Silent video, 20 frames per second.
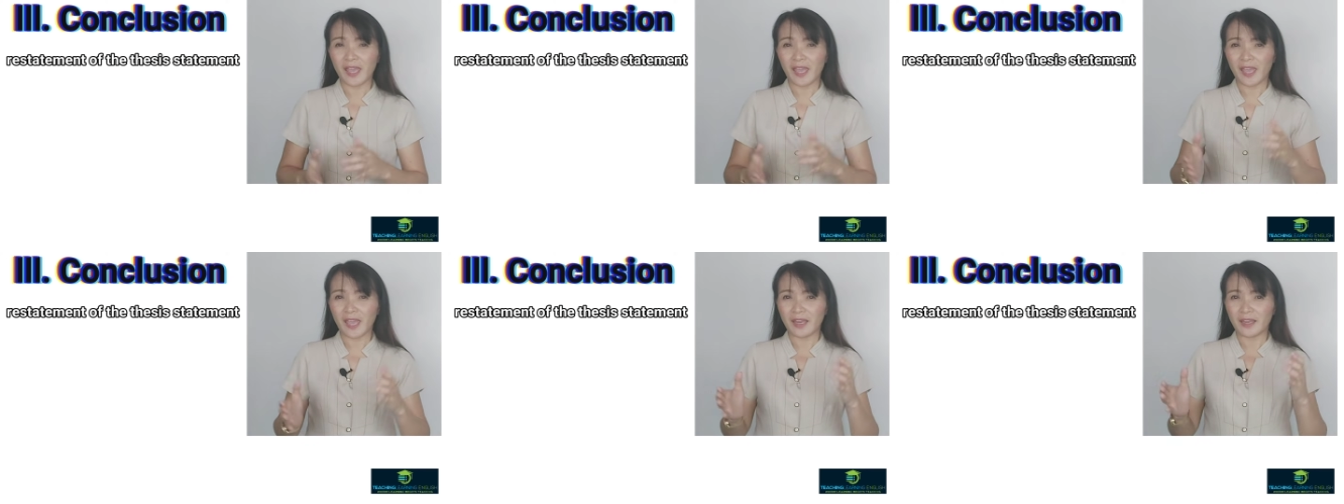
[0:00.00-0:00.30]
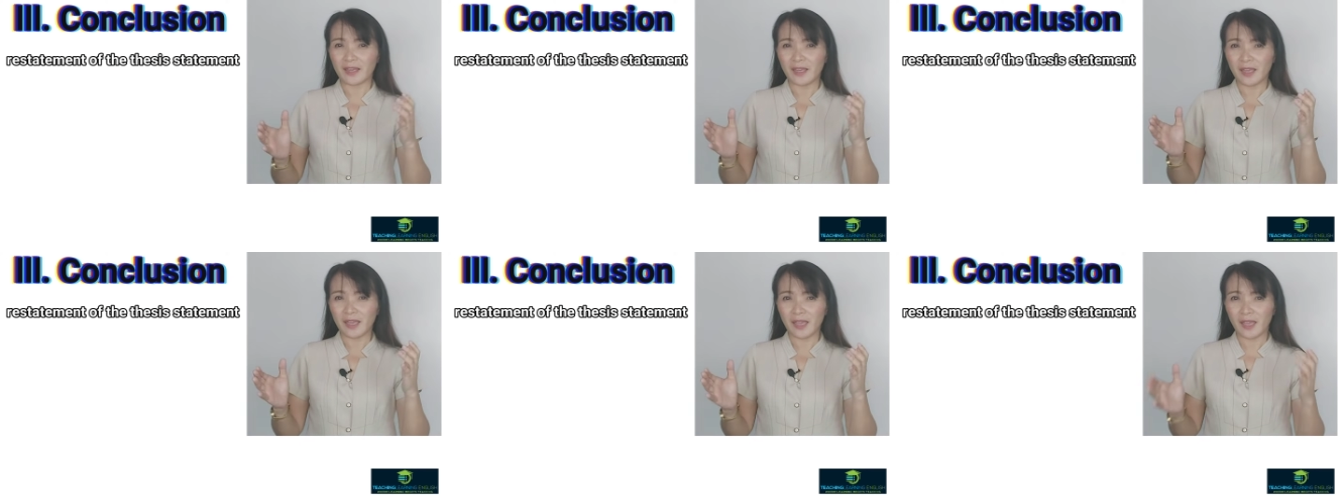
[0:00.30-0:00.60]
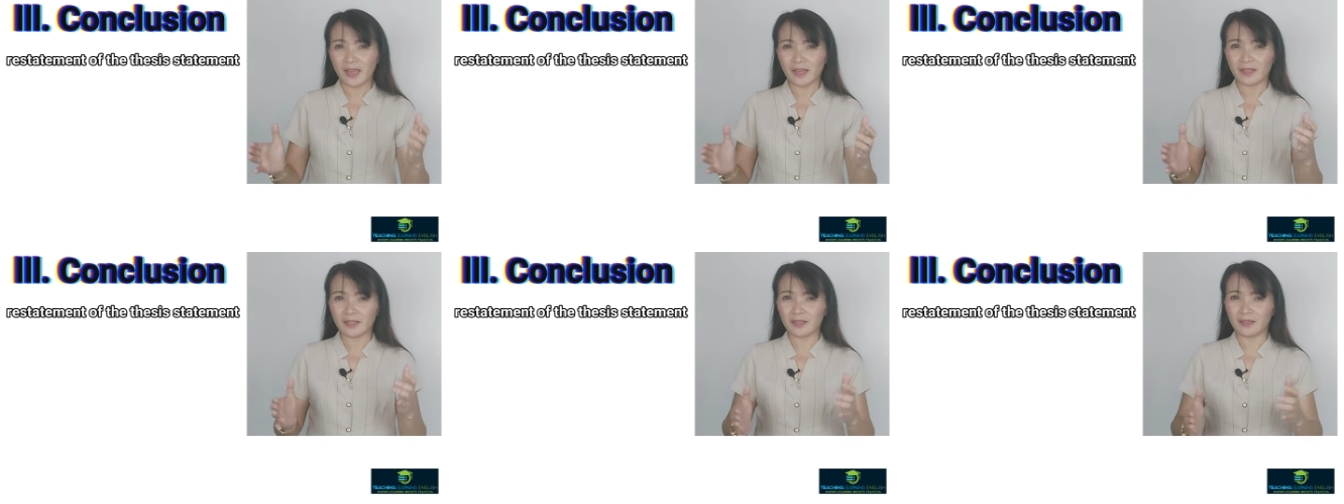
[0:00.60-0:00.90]
and
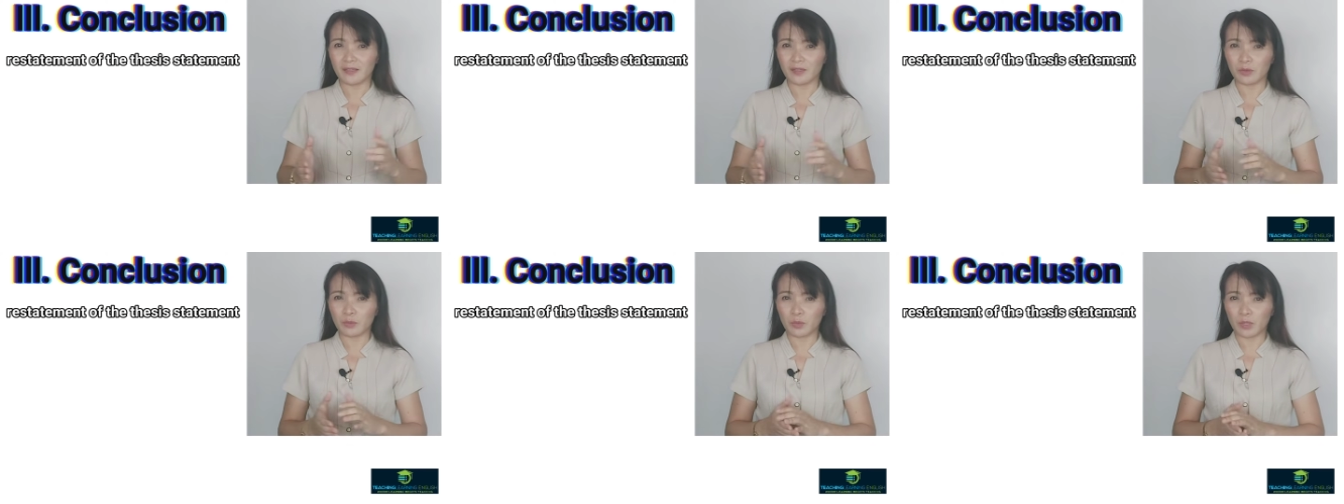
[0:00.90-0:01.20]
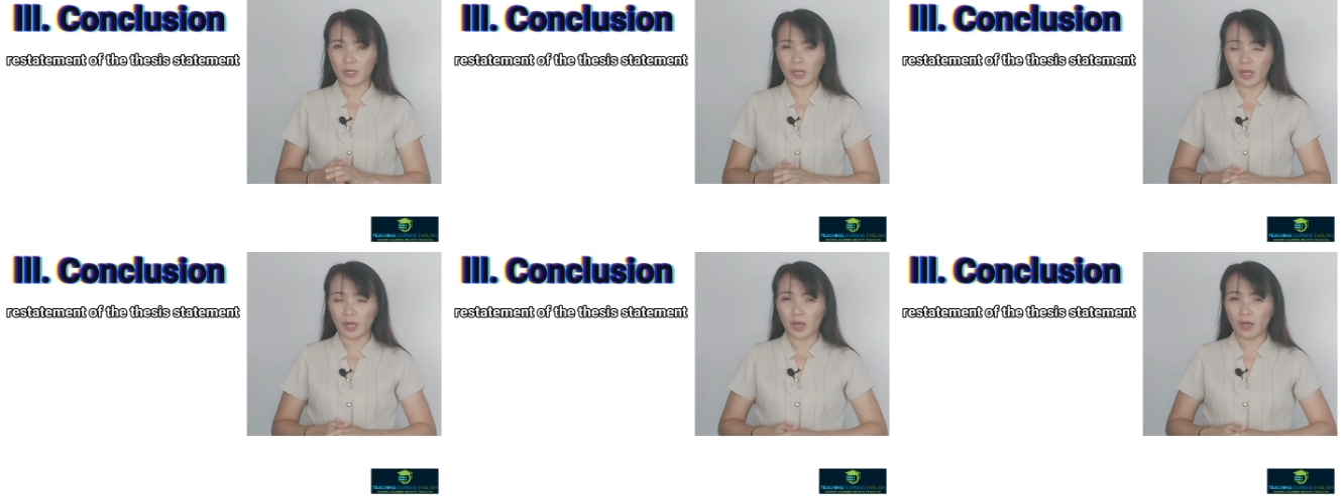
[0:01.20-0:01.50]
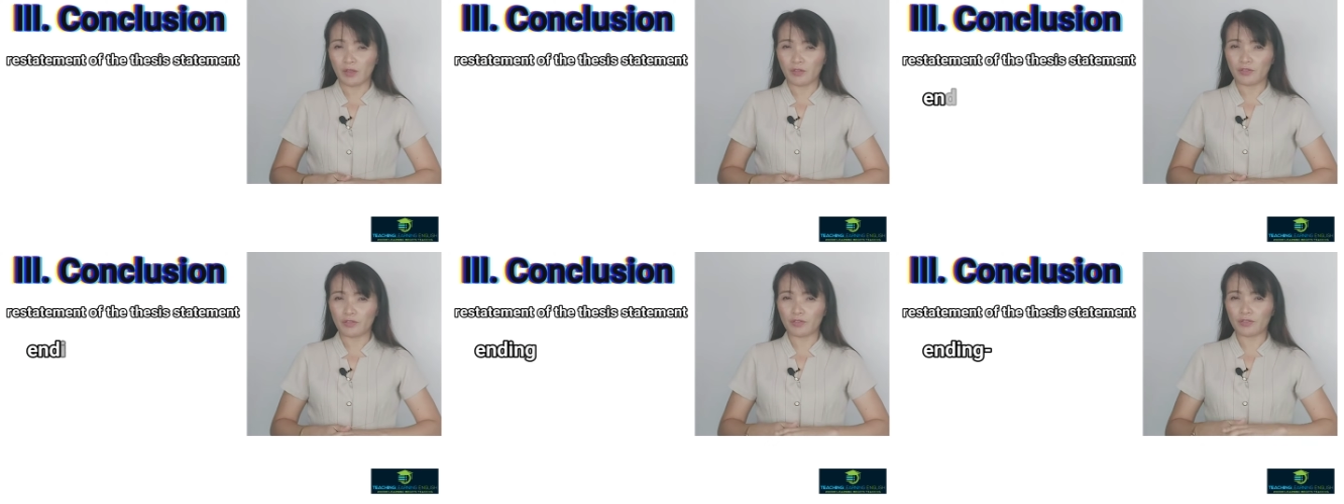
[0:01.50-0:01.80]
ended it with a
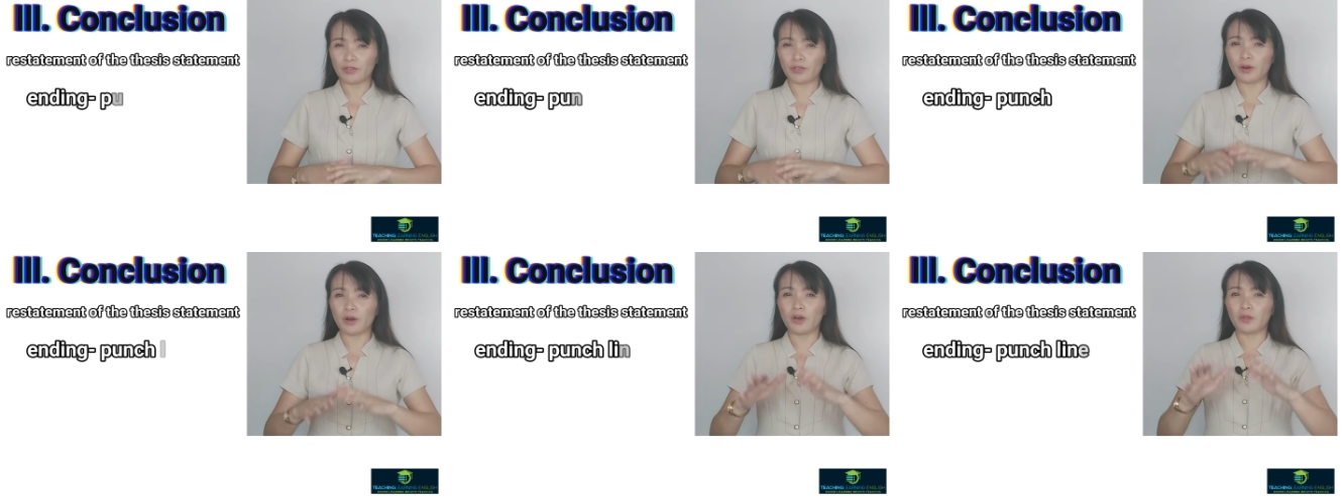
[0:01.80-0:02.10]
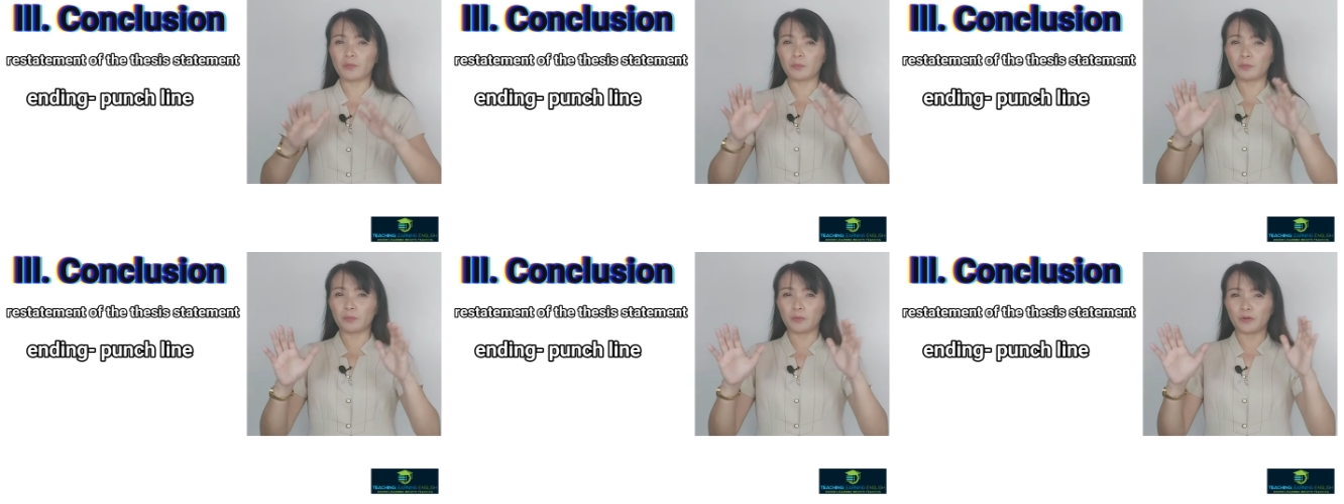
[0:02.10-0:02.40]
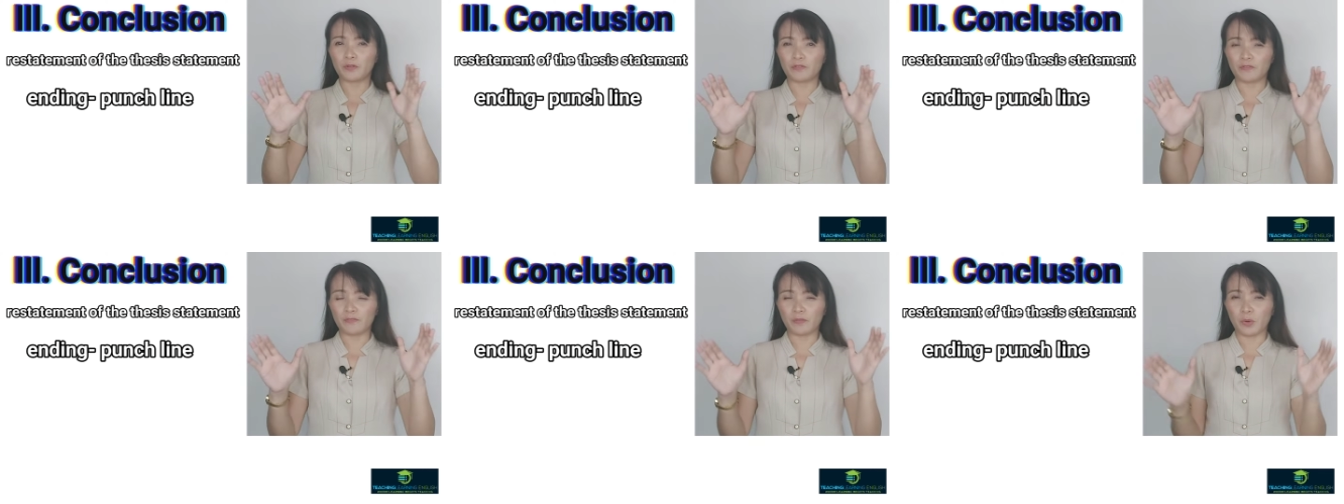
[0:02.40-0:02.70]

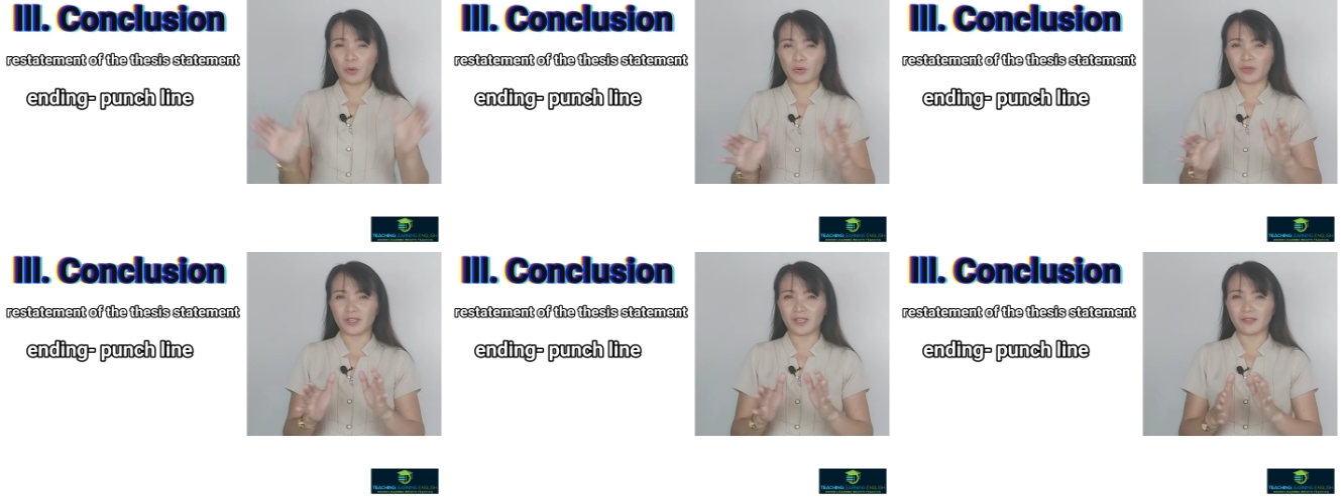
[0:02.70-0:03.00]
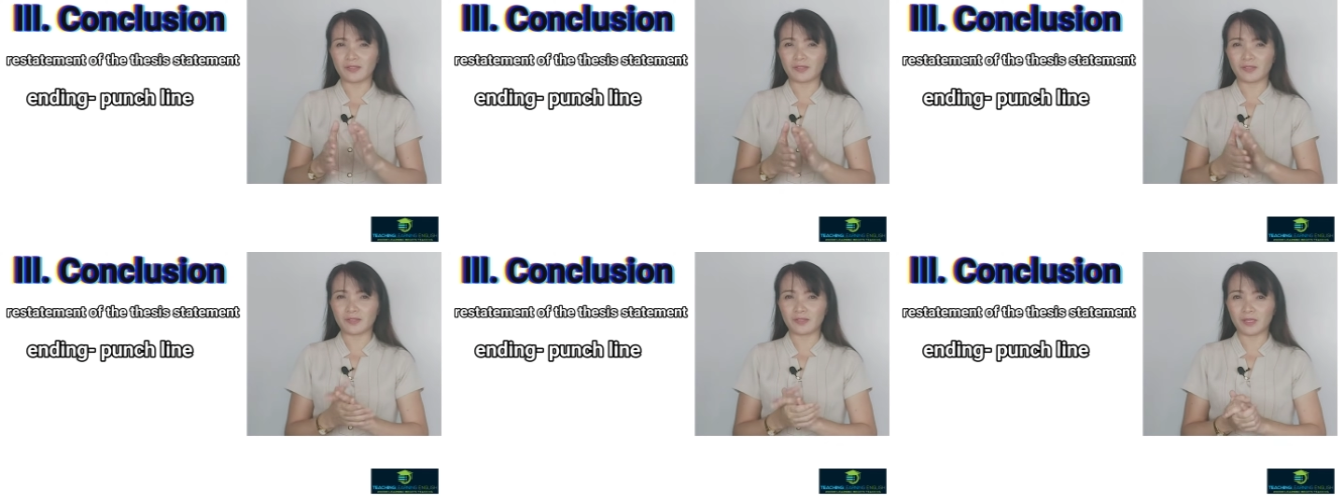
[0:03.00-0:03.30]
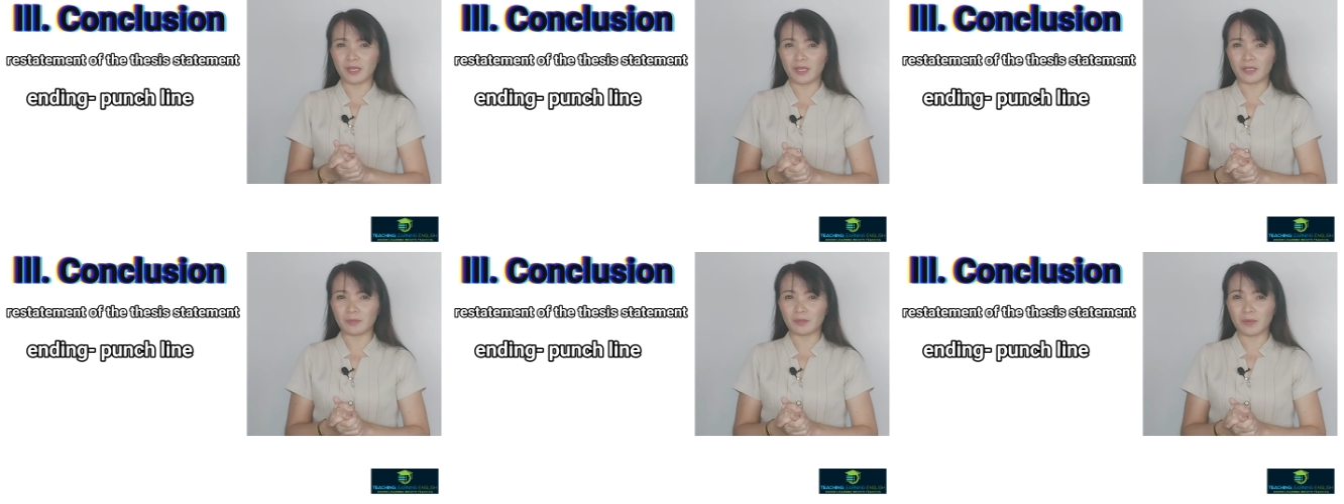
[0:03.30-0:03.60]
thought-provoking
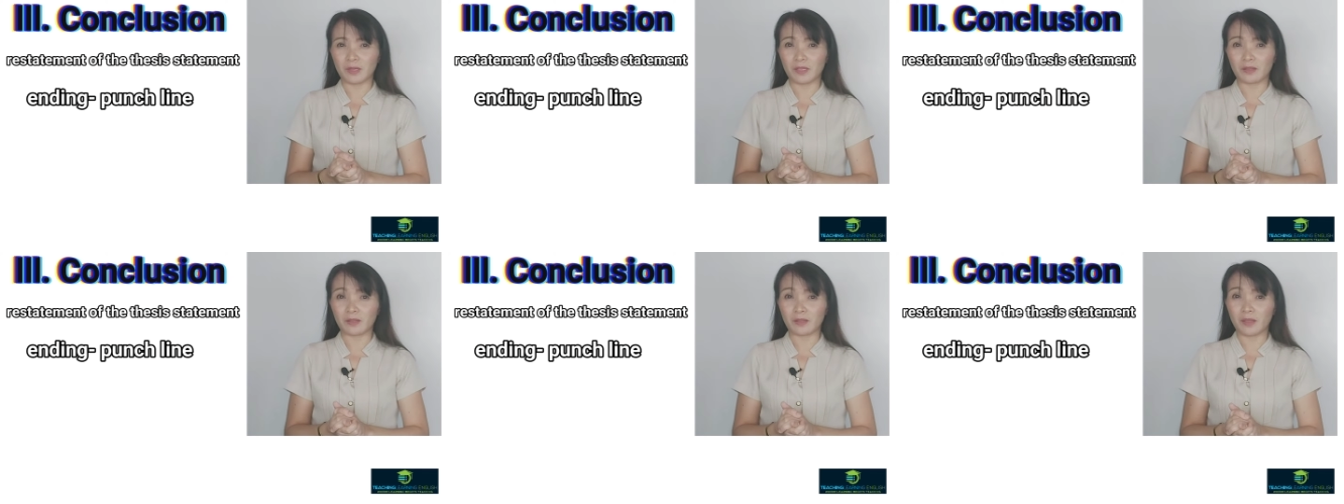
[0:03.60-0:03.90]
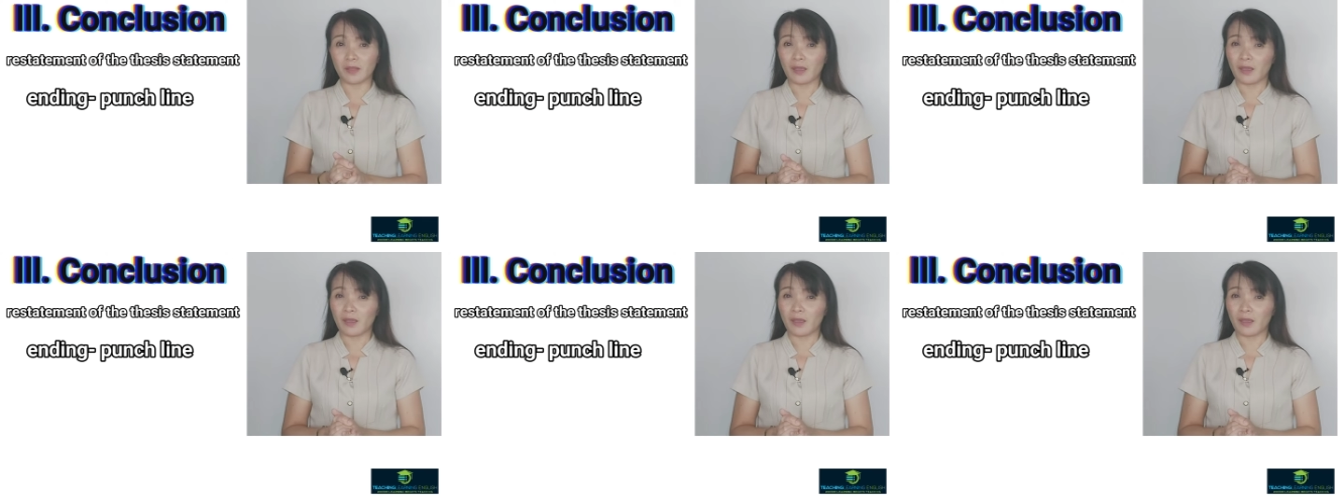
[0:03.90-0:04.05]
statement.